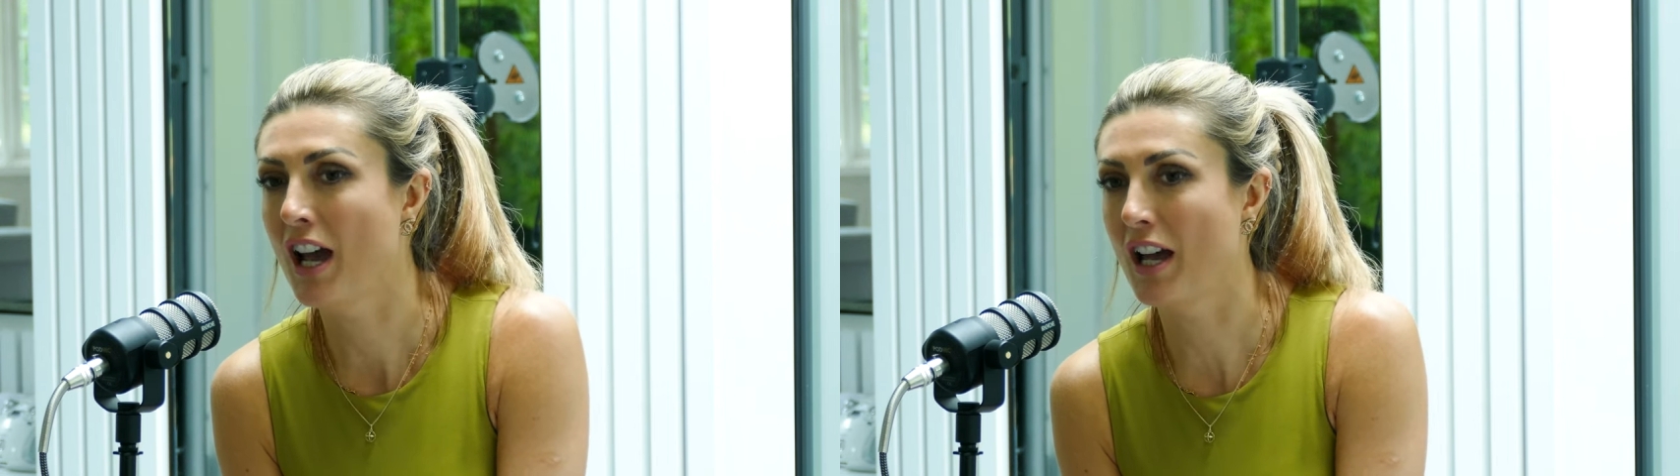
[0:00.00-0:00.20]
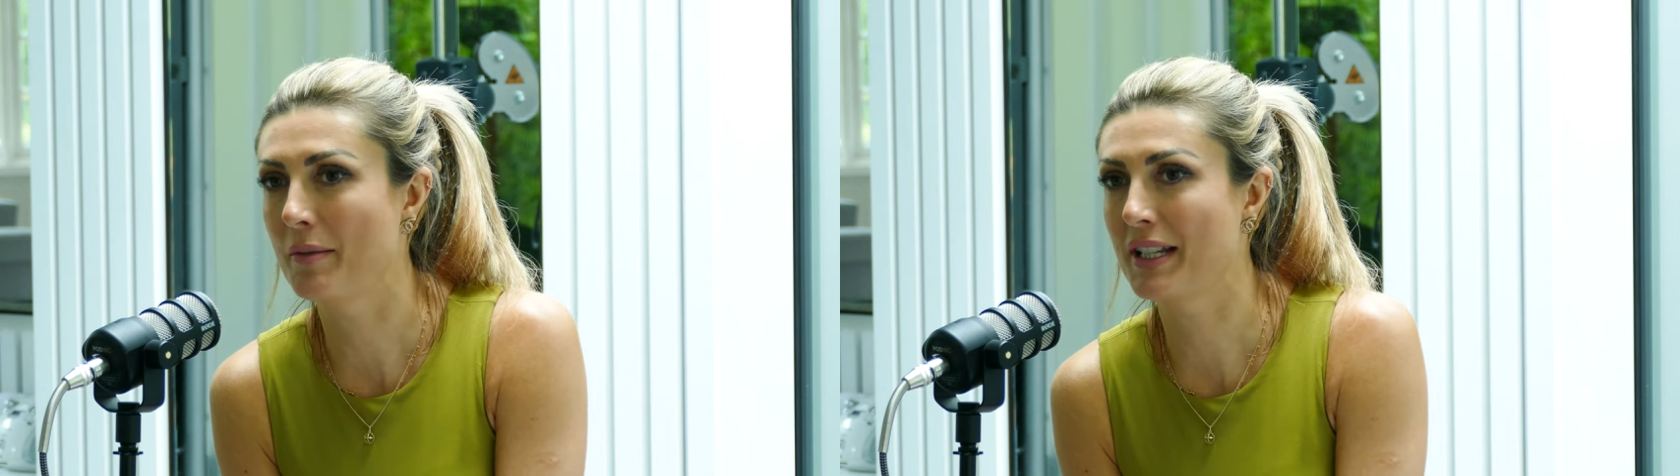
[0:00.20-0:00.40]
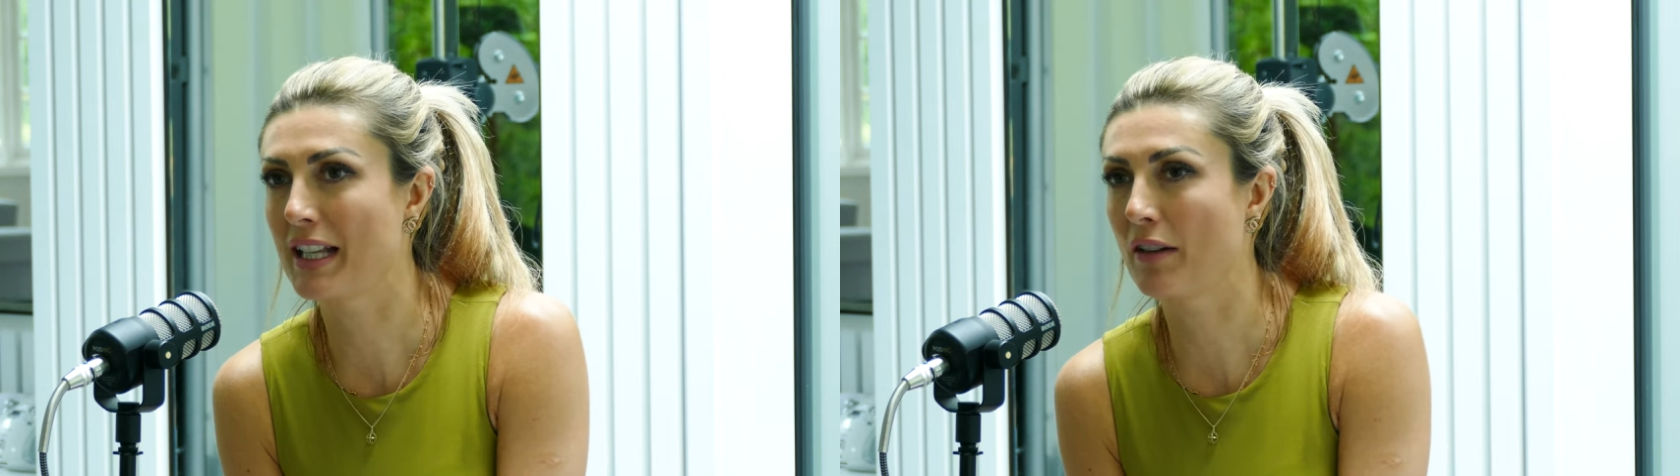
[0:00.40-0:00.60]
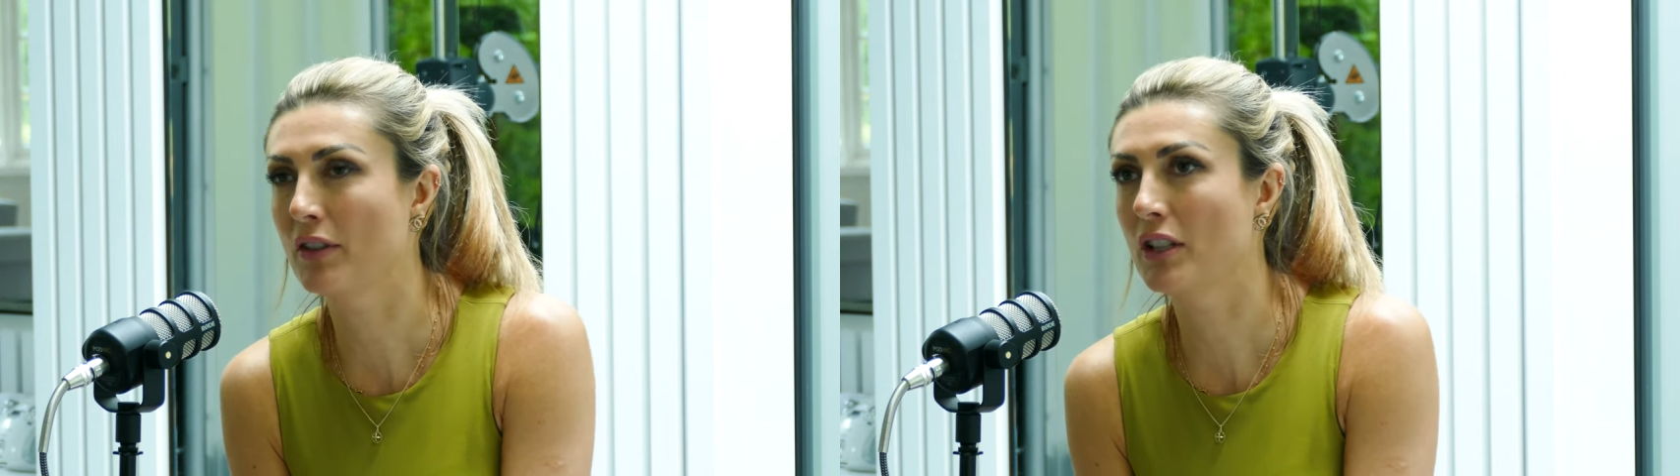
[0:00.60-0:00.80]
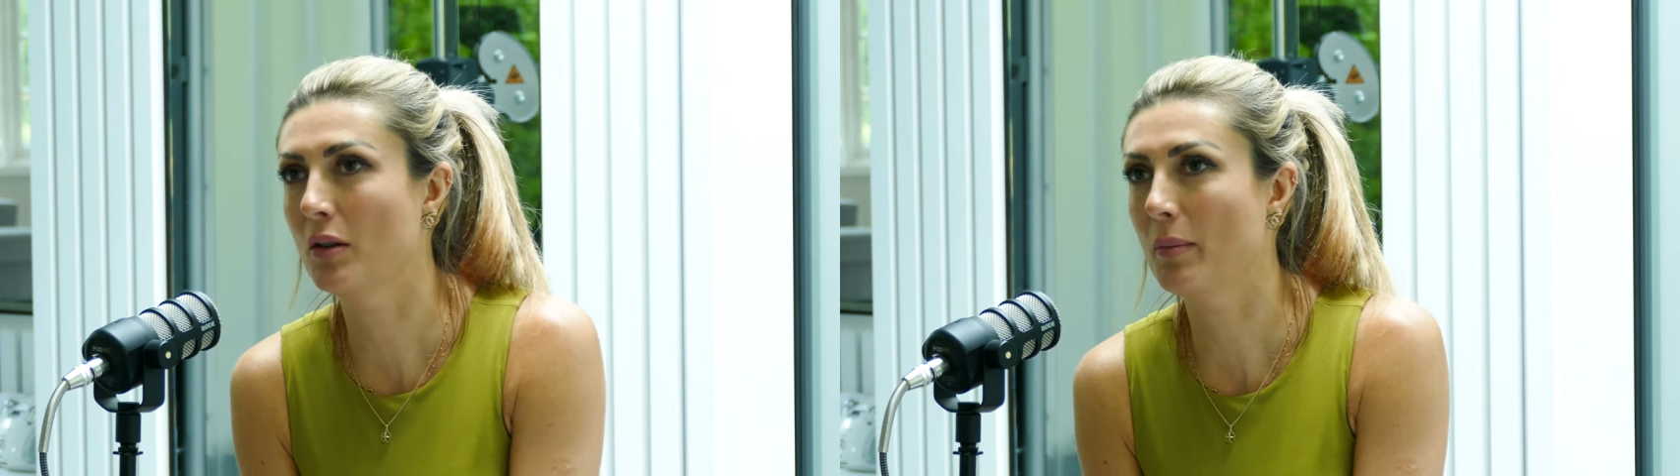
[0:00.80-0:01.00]
Um, is that for
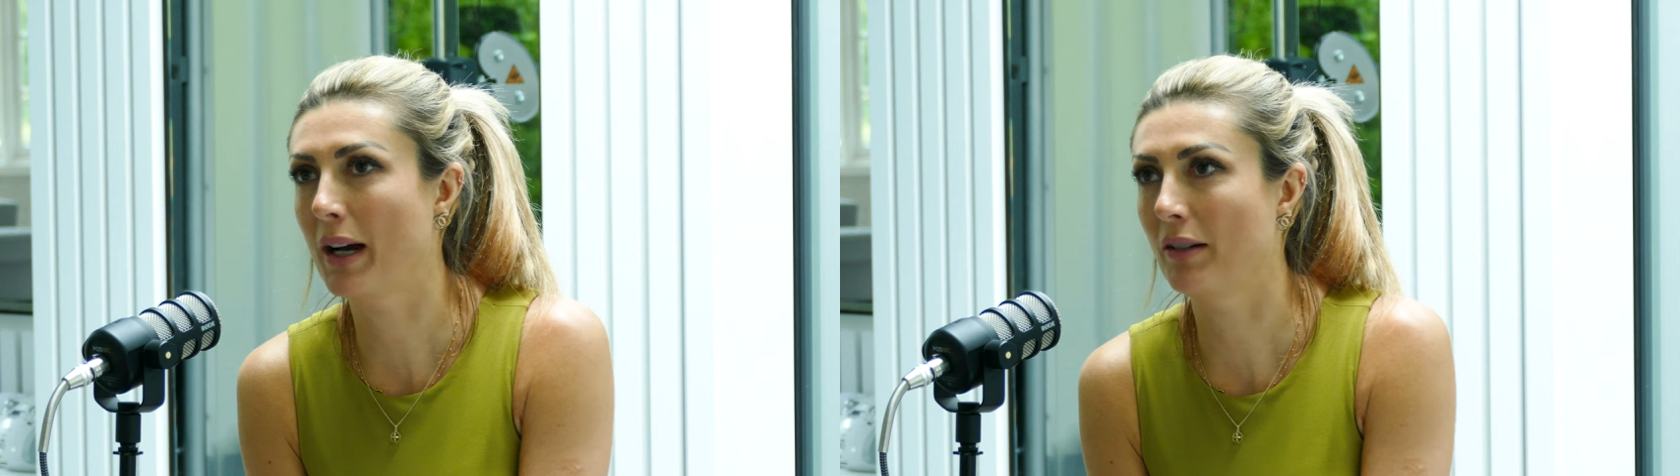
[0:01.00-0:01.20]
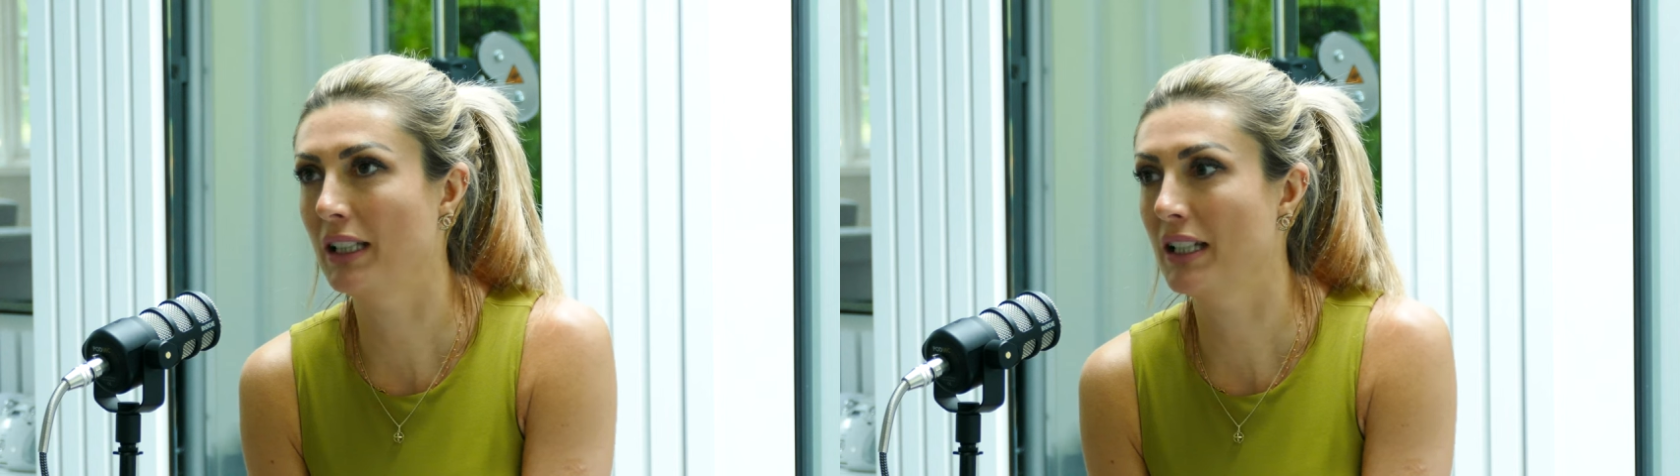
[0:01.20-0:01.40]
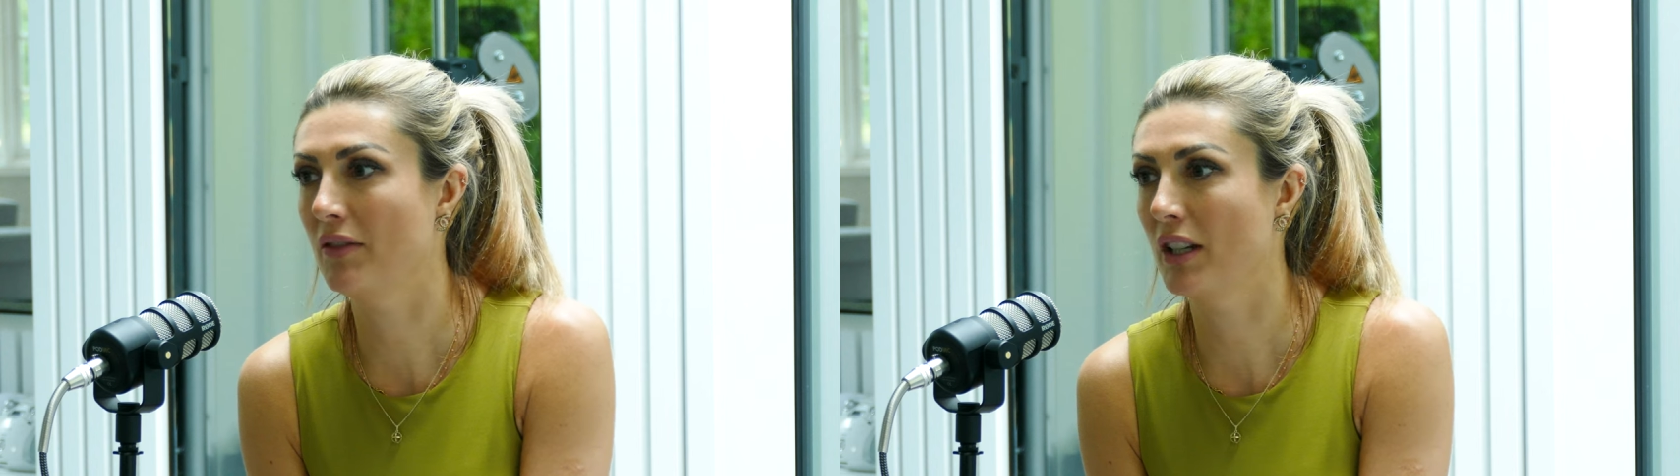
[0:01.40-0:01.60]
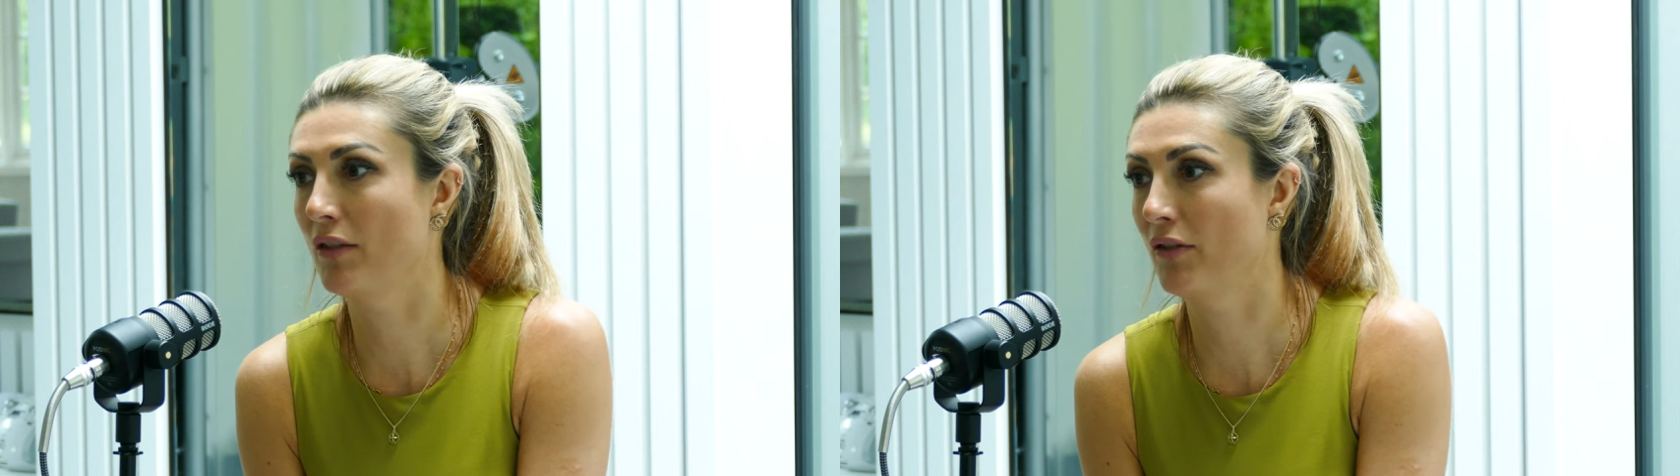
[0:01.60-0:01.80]
you about leaving a